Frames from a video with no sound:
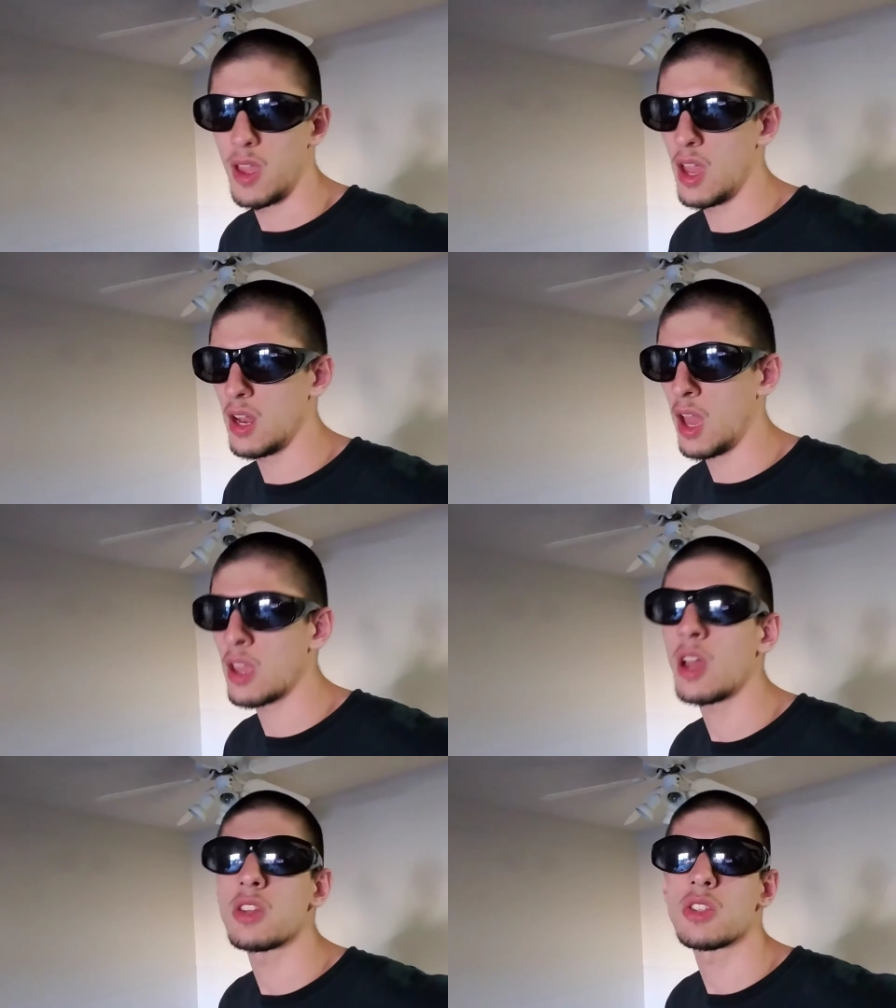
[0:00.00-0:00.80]
And I
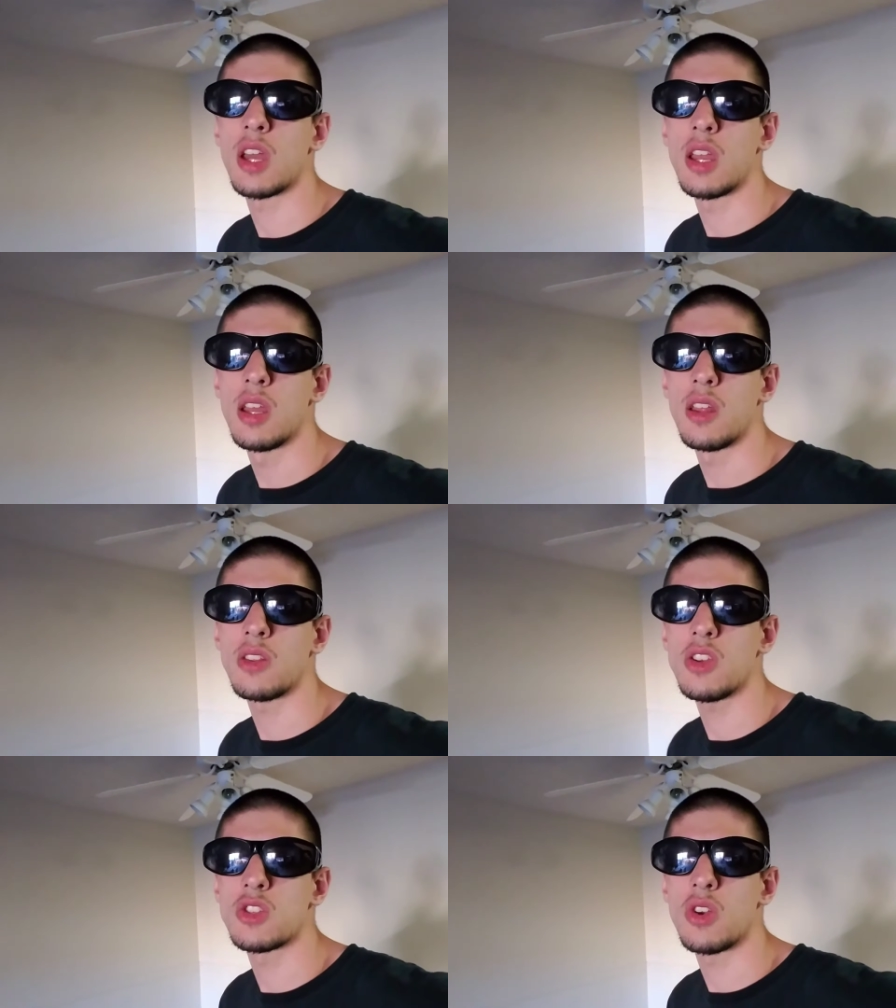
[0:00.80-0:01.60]
gotta say,
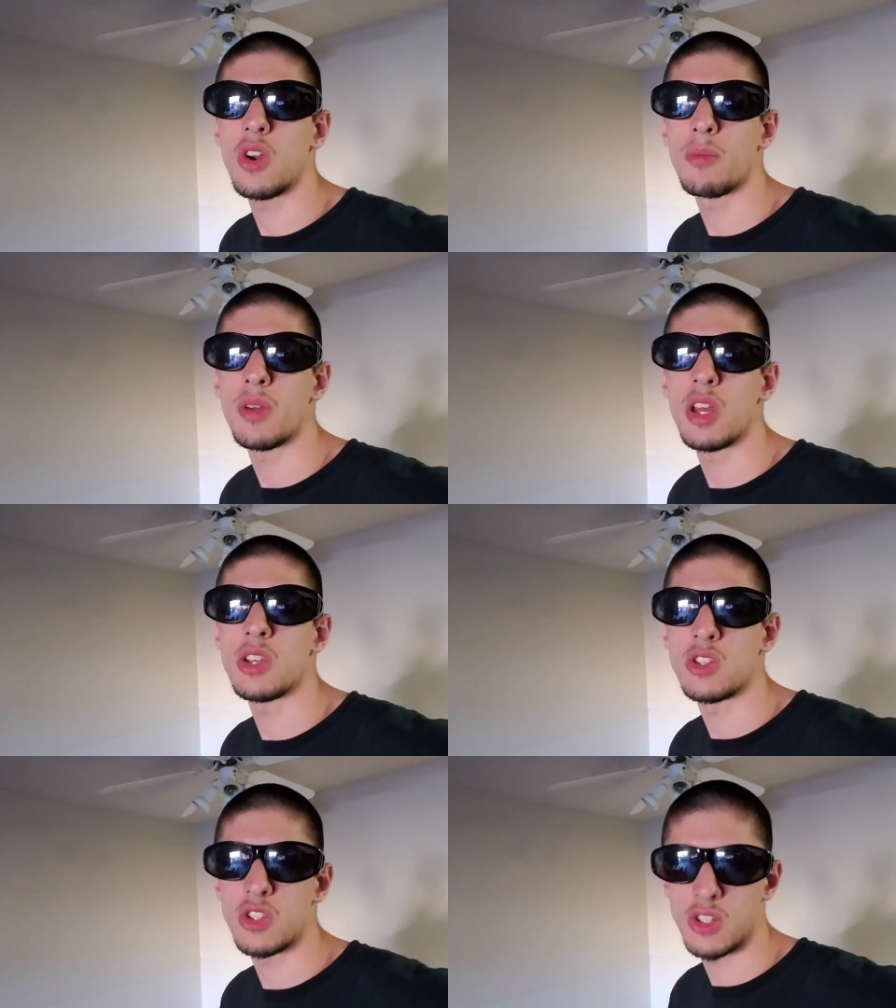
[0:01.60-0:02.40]
that this term
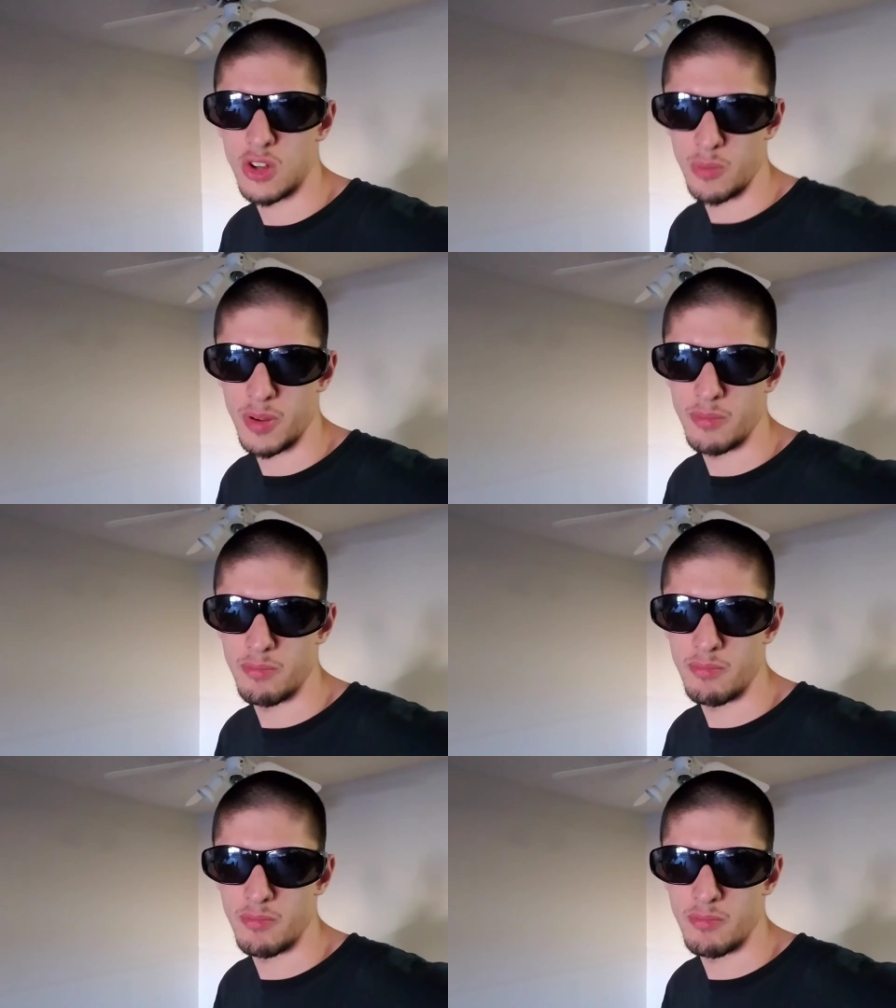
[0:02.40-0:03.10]
is stupid.